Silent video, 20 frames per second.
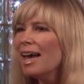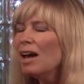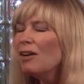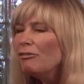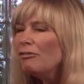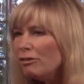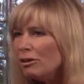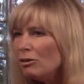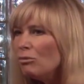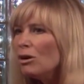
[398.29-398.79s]

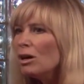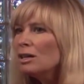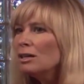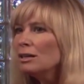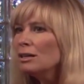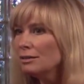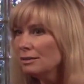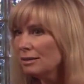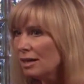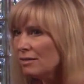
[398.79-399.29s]

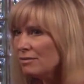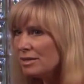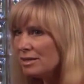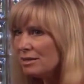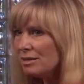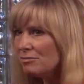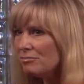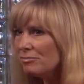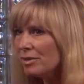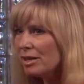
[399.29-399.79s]
Everyone
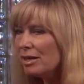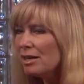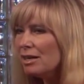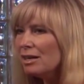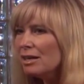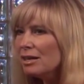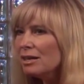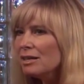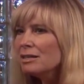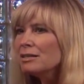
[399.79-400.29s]
loves him.
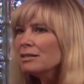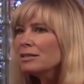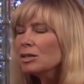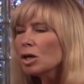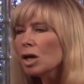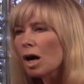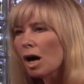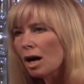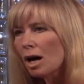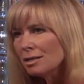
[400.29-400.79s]
He is
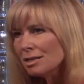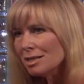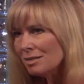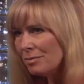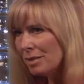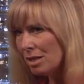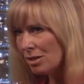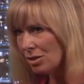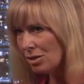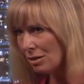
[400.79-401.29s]
the
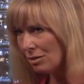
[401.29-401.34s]
consummate